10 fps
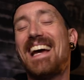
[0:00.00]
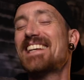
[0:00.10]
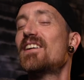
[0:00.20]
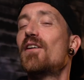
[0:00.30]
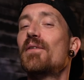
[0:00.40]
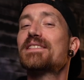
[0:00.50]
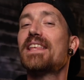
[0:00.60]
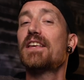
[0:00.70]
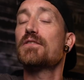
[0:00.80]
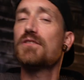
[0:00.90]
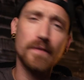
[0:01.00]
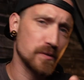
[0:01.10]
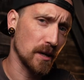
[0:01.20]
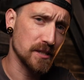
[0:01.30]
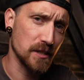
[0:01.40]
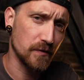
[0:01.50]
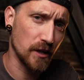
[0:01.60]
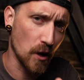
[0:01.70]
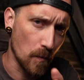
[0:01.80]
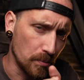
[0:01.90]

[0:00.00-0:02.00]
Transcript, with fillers: As always, thank you so much for watching this video.